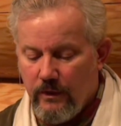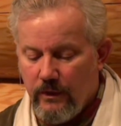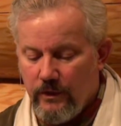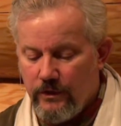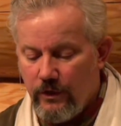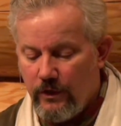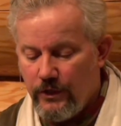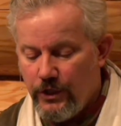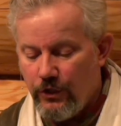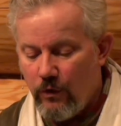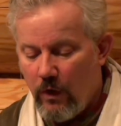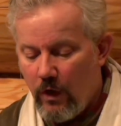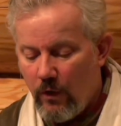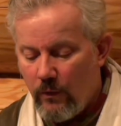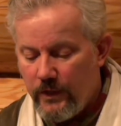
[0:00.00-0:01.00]
so that
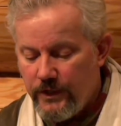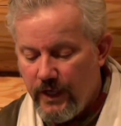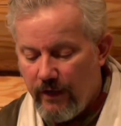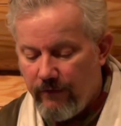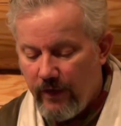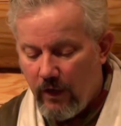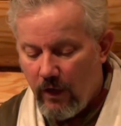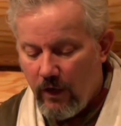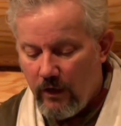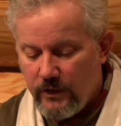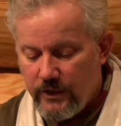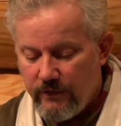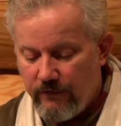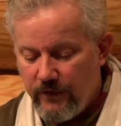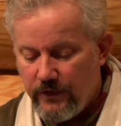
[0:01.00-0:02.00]
you always having all
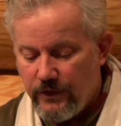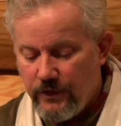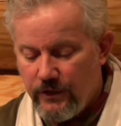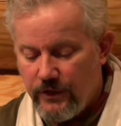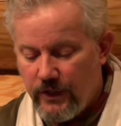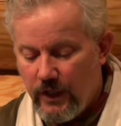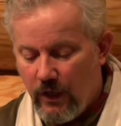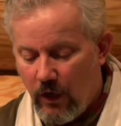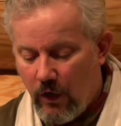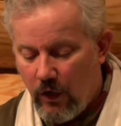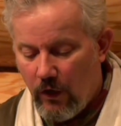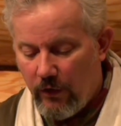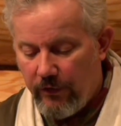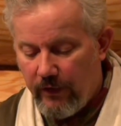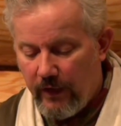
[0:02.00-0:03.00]
sufficiency in
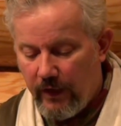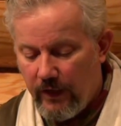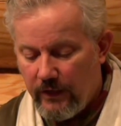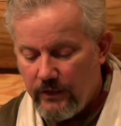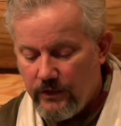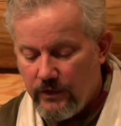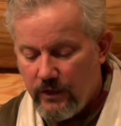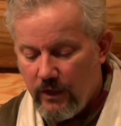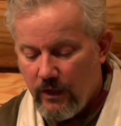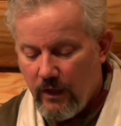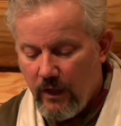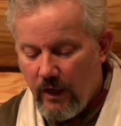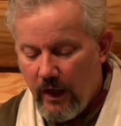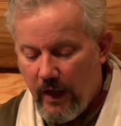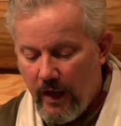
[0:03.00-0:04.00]
all things
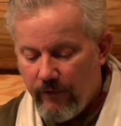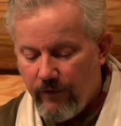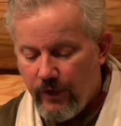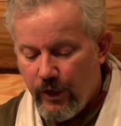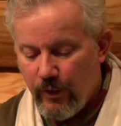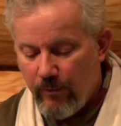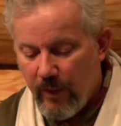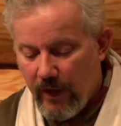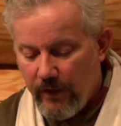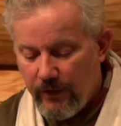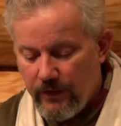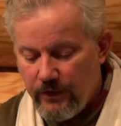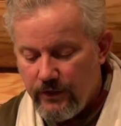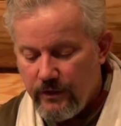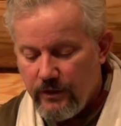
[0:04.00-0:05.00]
have an
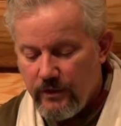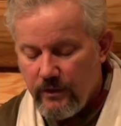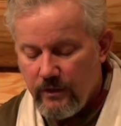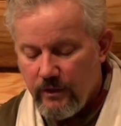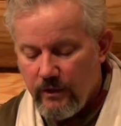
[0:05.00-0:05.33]
abundance